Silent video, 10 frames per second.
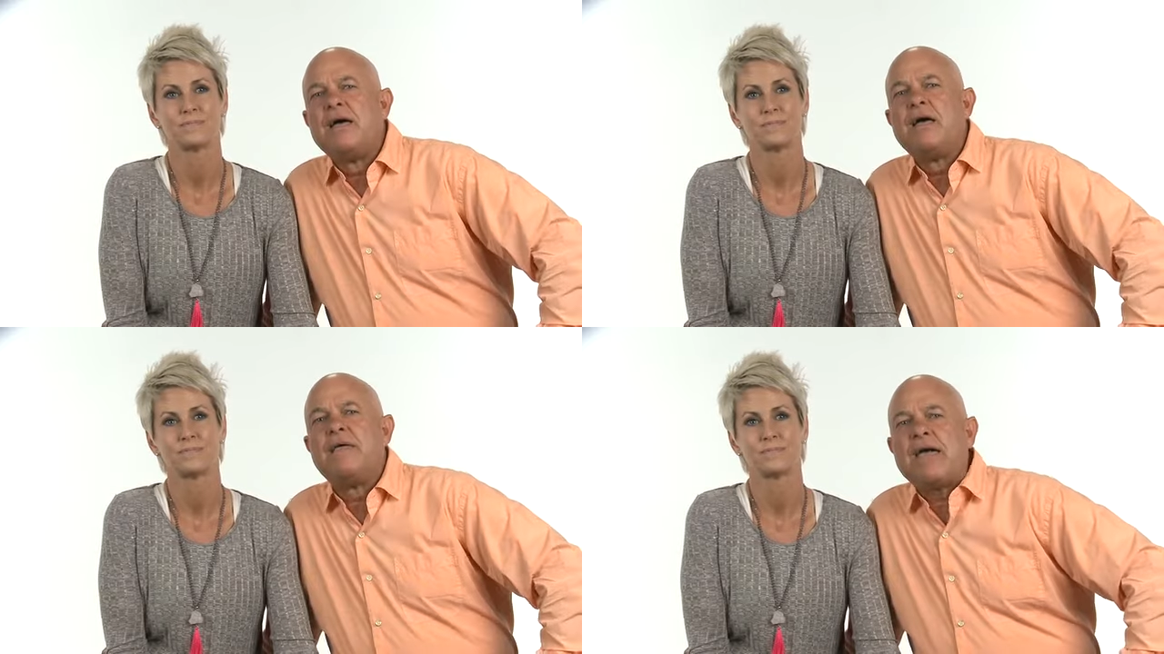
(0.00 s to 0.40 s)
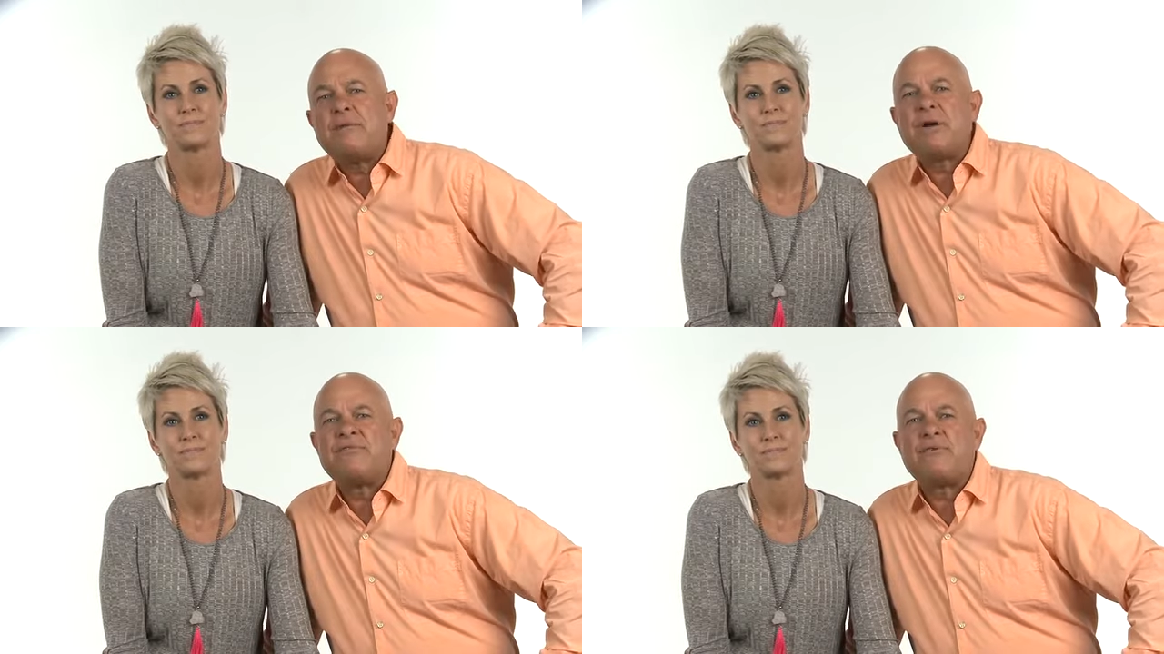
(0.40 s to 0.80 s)
Speaker 1: And
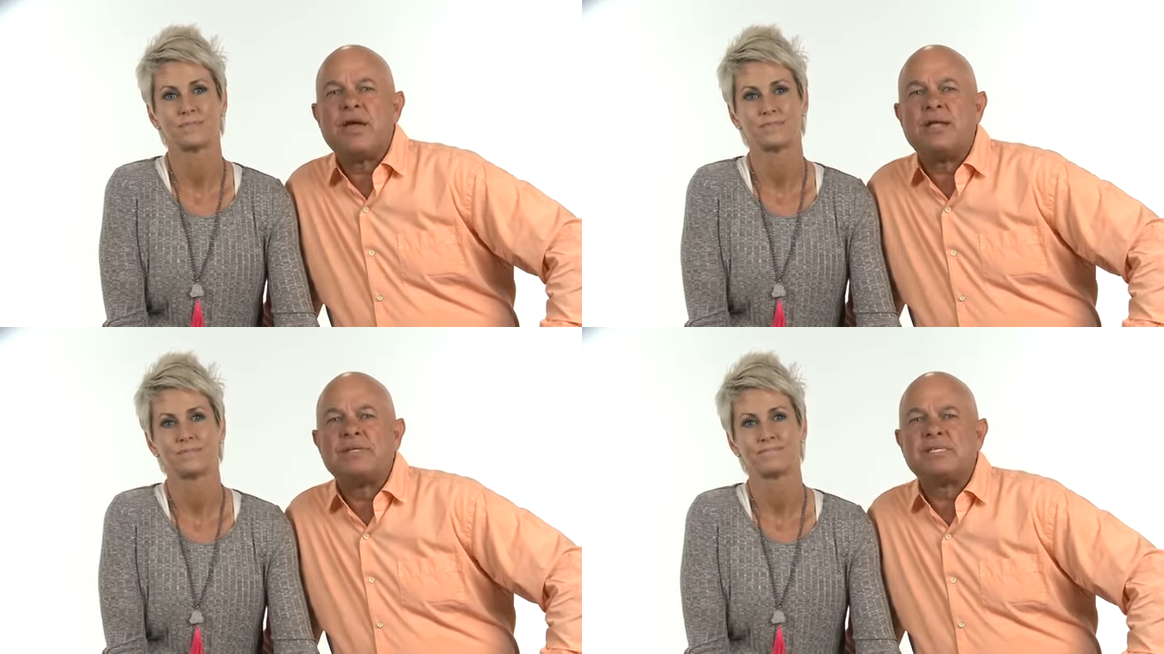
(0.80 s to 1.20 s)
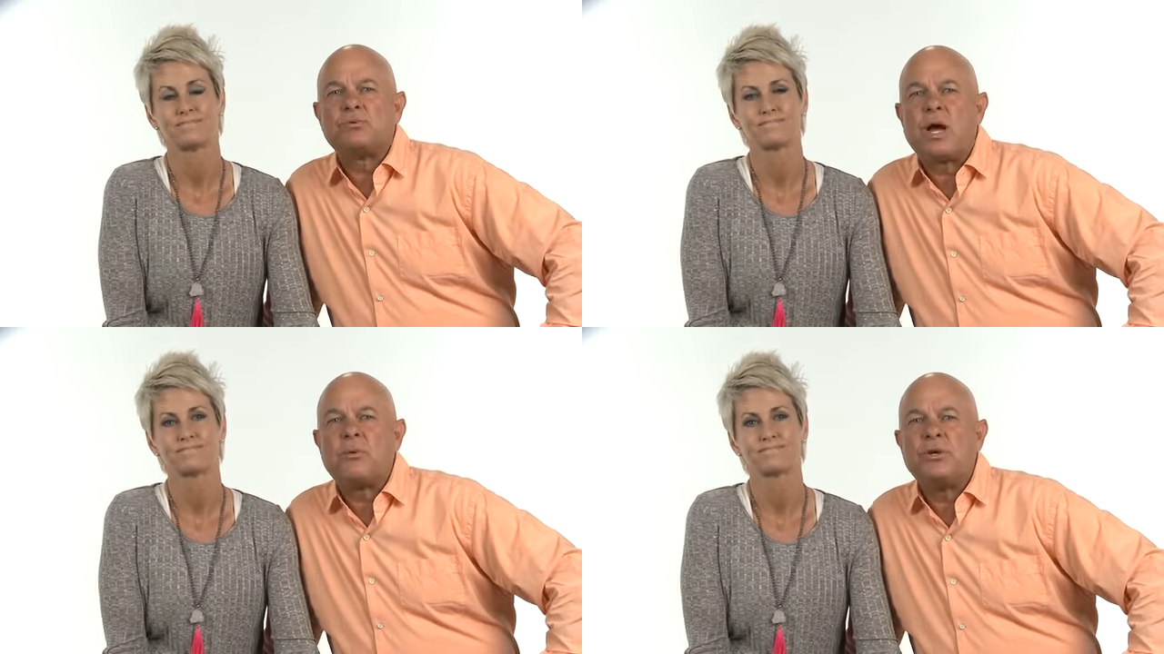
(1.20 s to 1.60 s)
that, my friends,
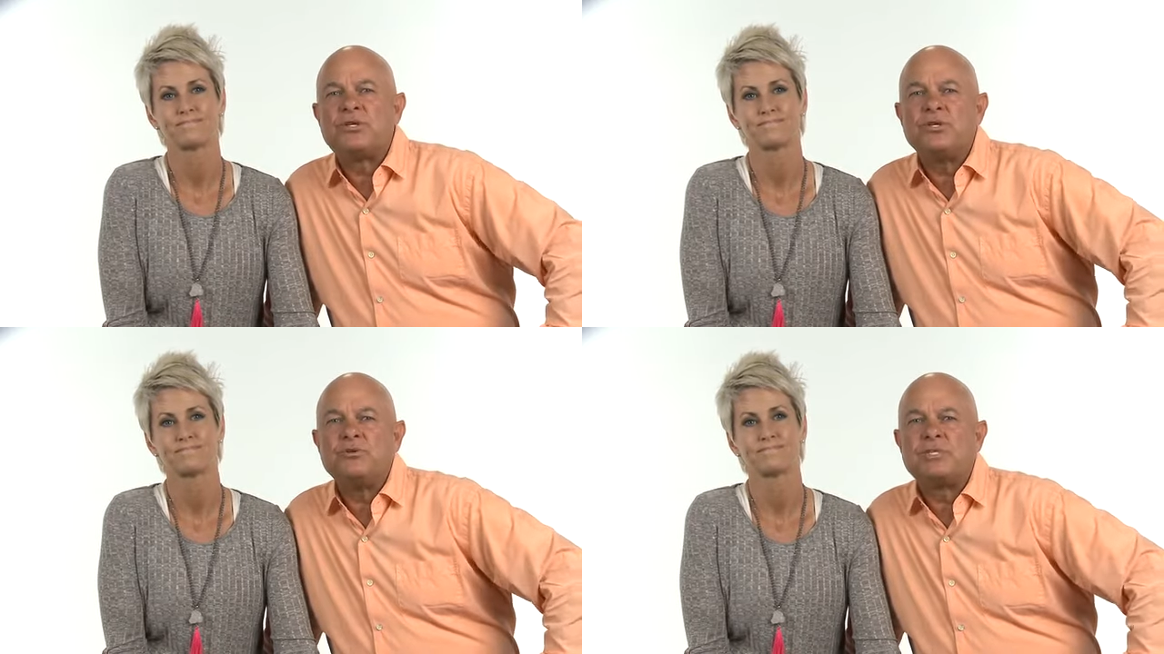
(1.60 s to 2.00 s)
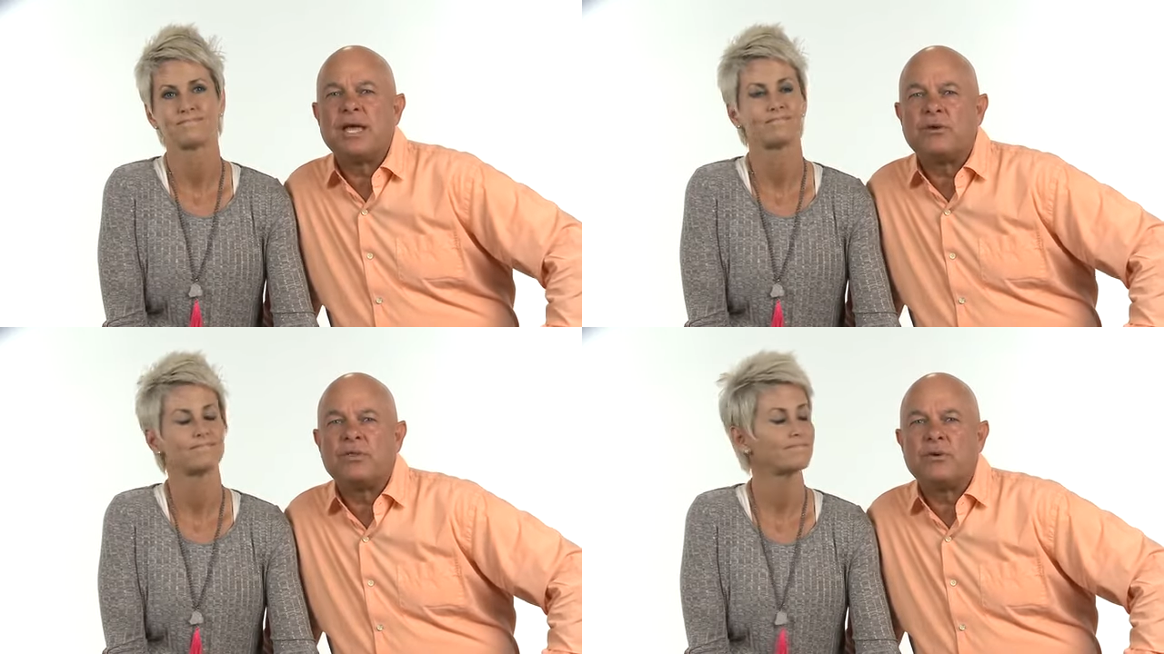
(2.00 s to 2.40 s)
is why we choose
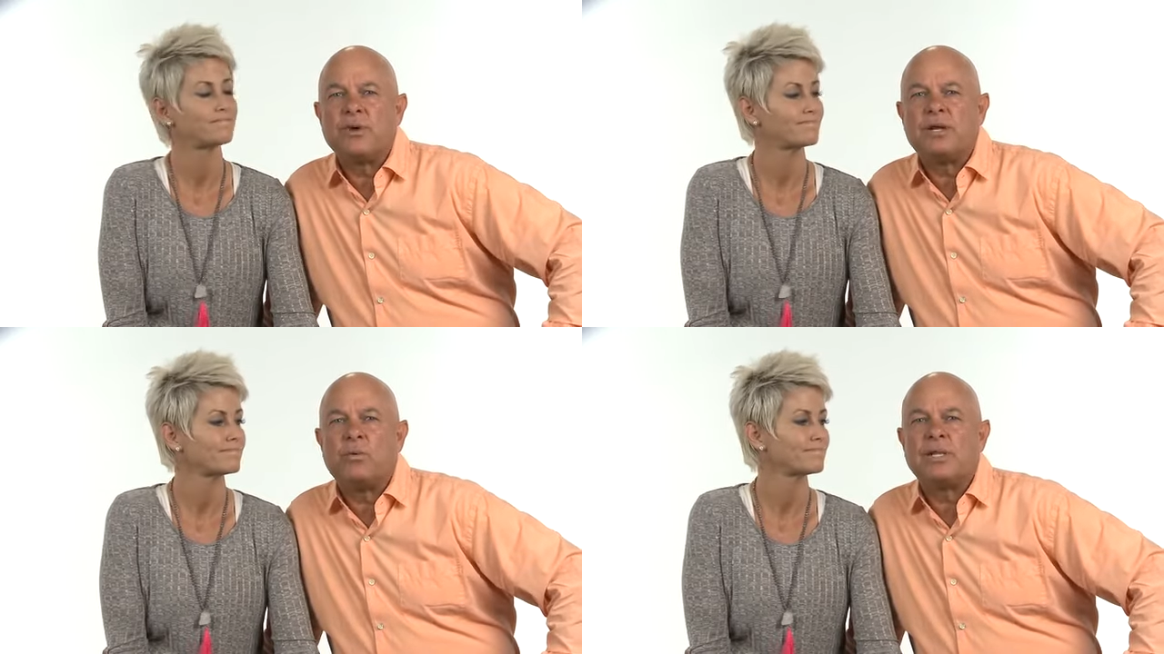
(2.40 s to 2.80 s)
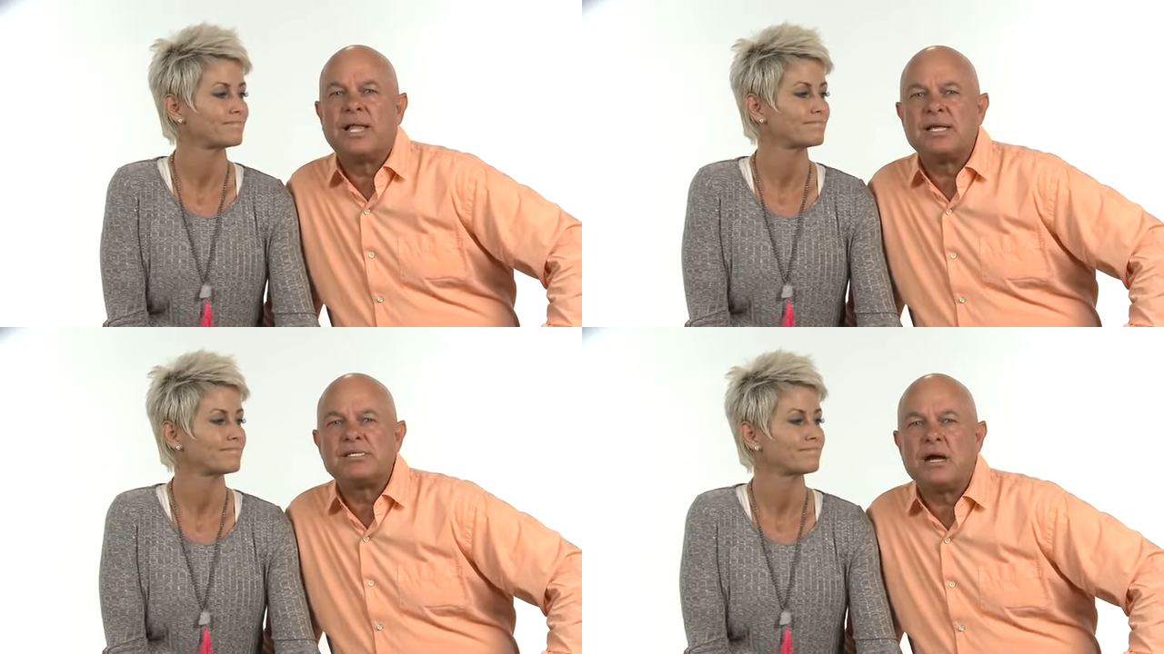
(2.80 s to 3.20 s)
to enter the arena one
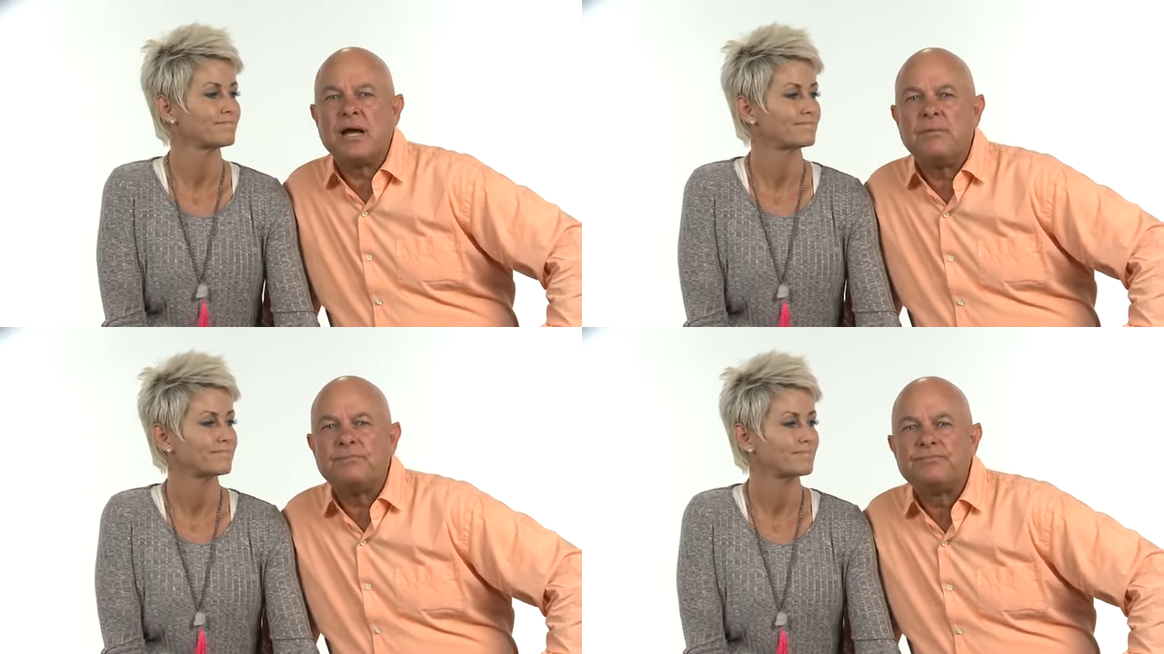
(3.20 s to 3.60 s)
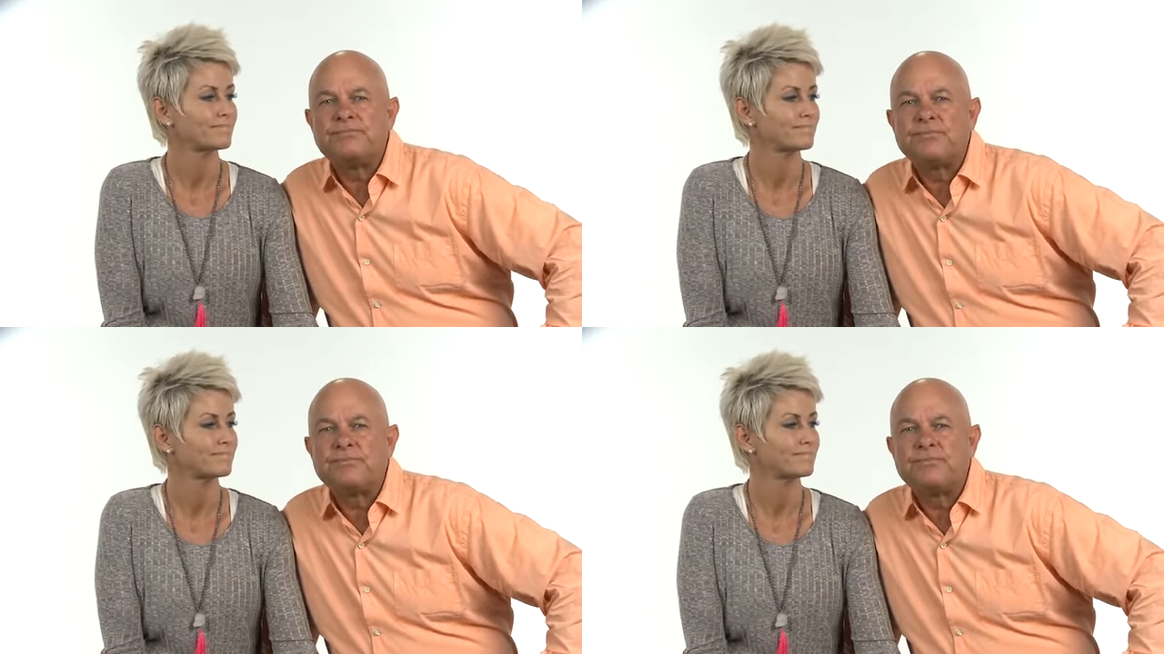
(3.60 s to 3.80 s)
last time.